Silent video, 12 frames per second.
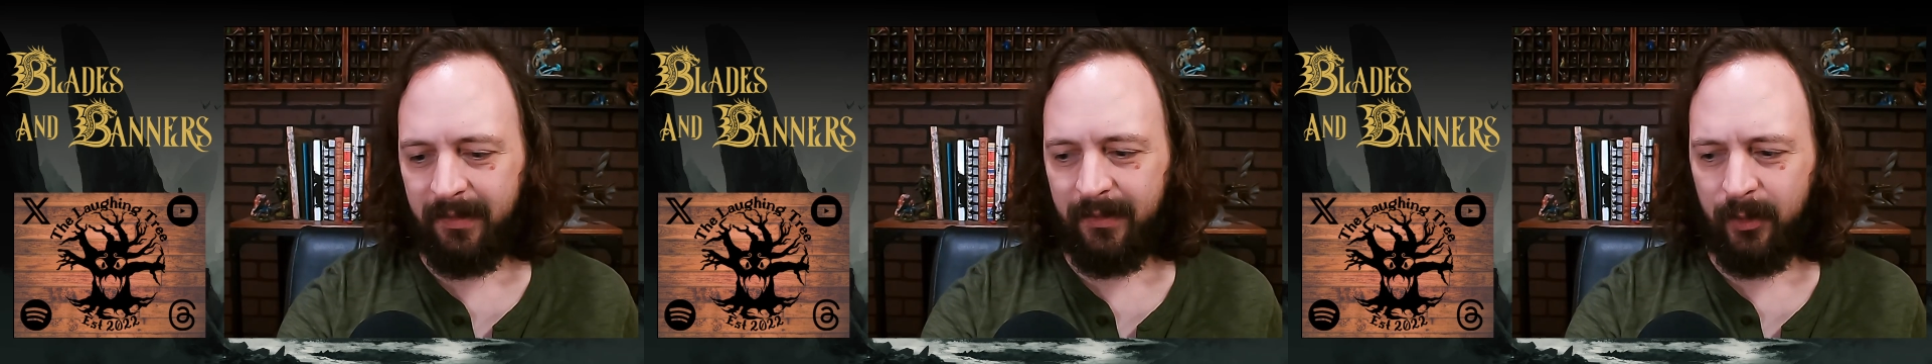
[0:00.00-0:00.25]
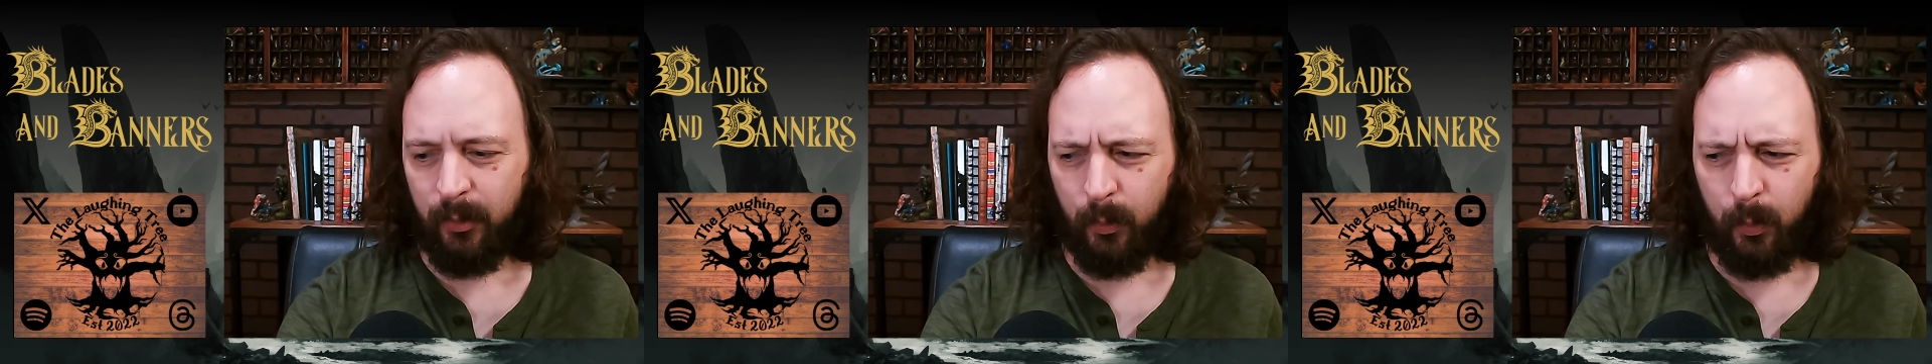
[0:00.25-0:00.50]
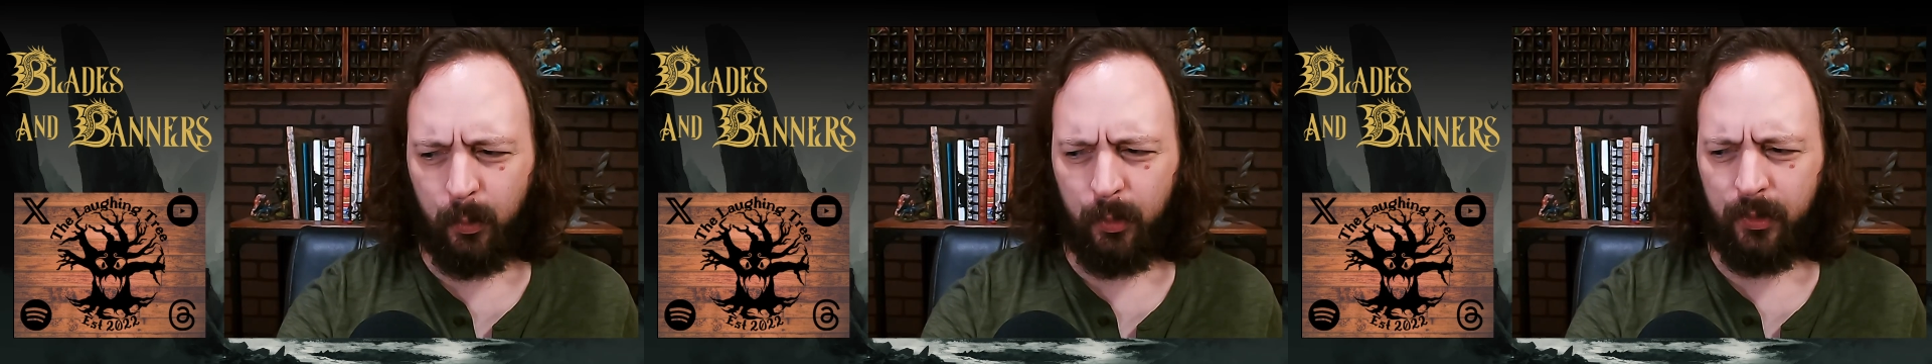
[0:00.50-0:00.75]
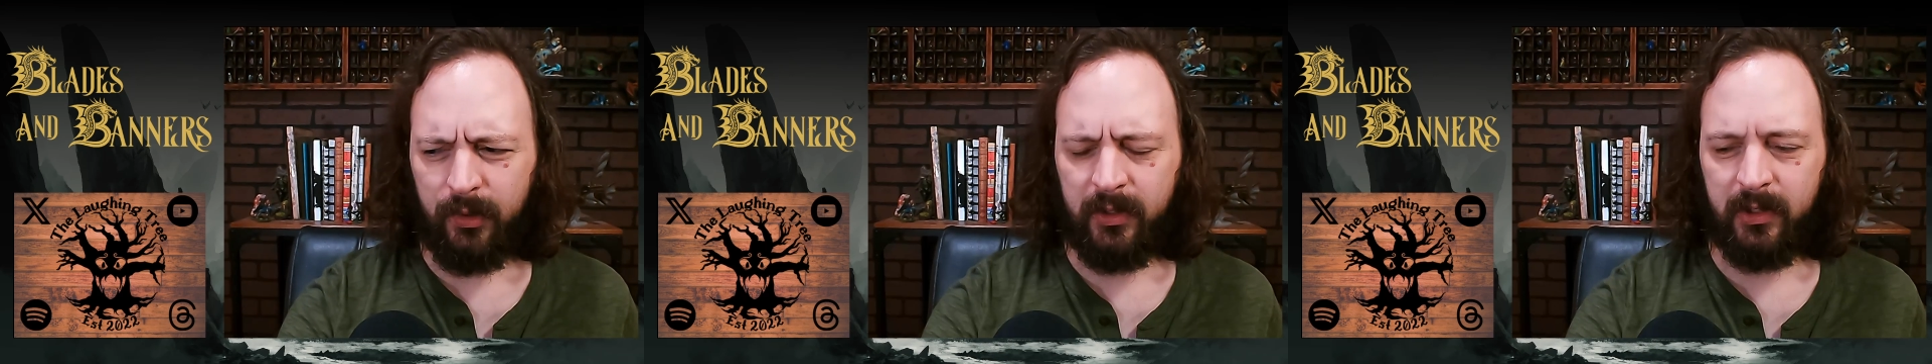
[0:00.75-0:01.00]
the
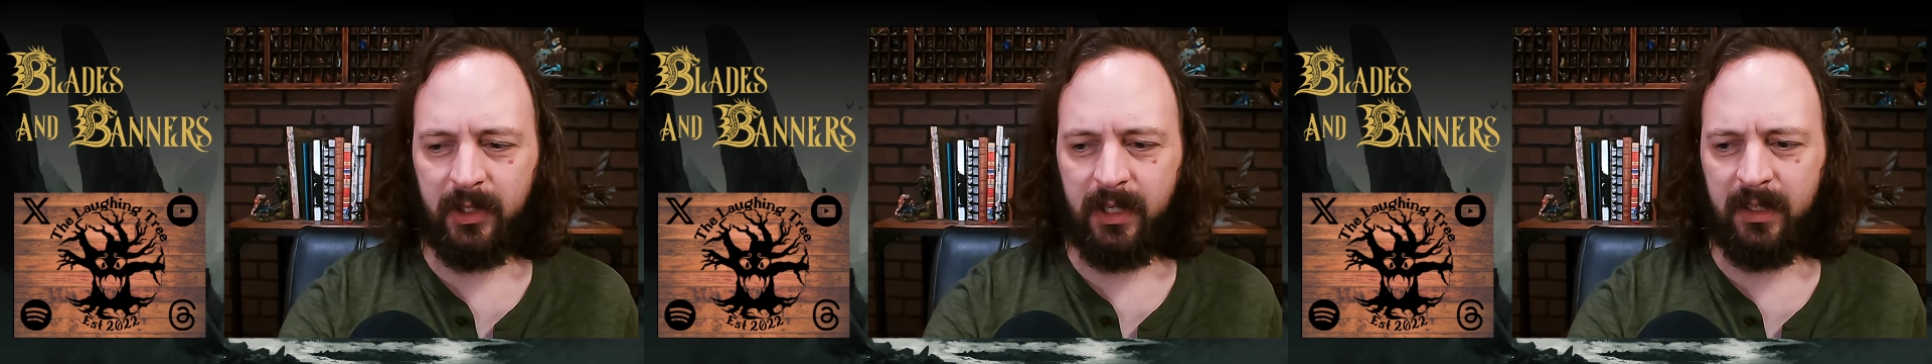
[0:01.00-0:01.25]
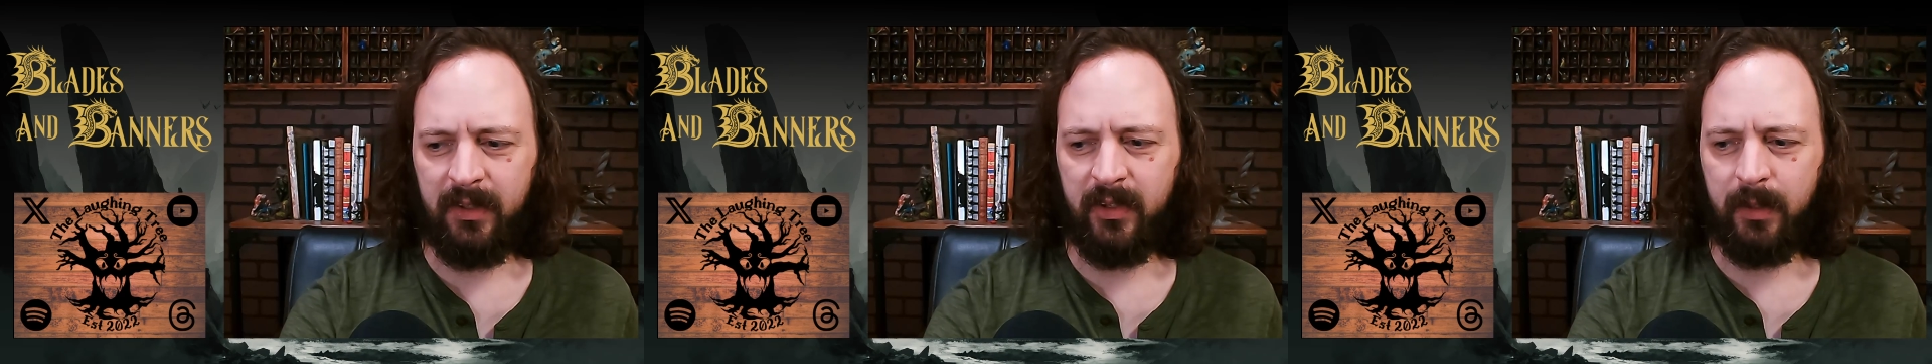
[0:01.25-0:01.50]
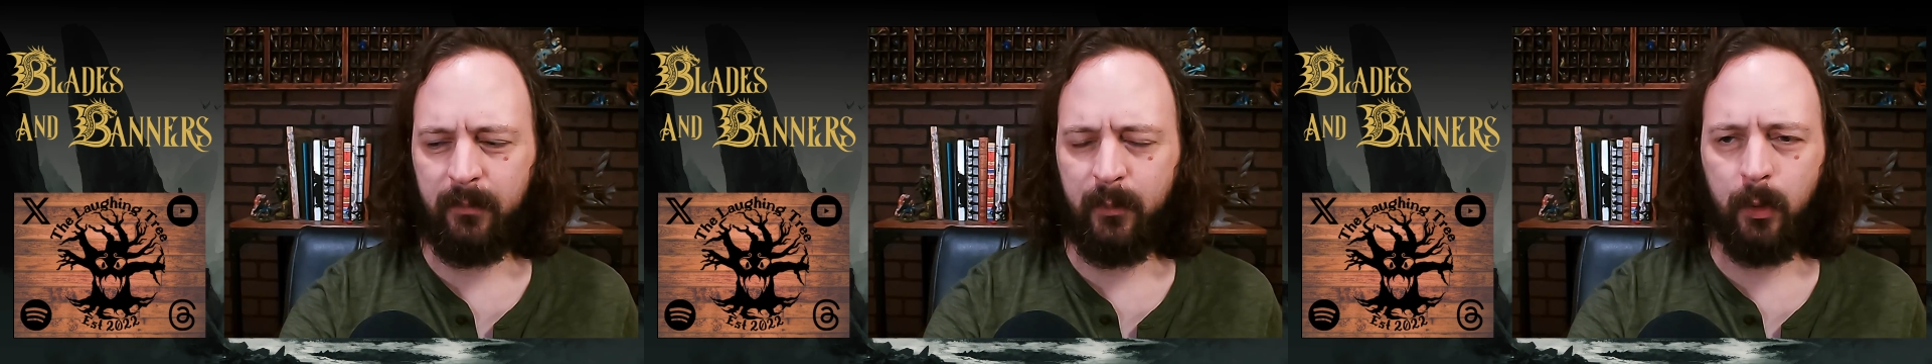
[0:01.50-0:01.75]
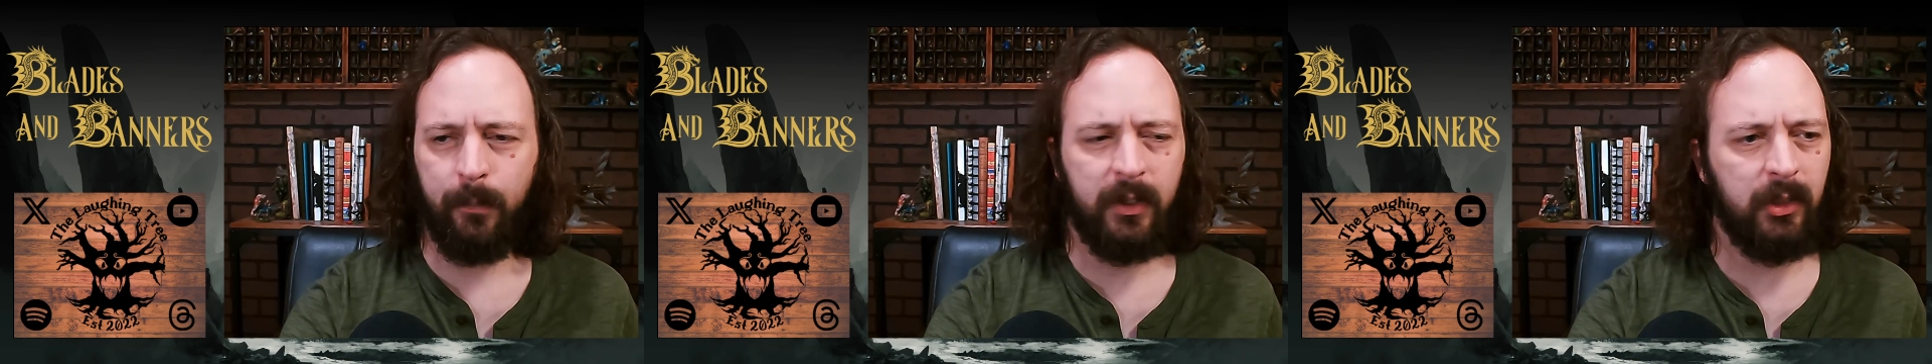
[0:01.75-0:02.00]
rules in some
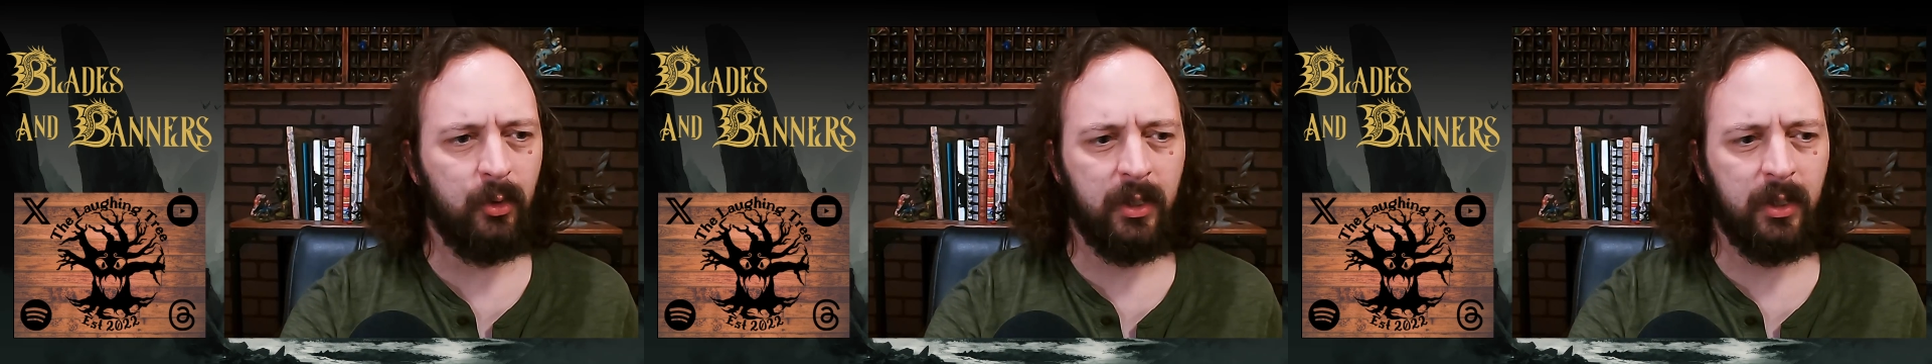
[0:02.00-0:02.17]
form that you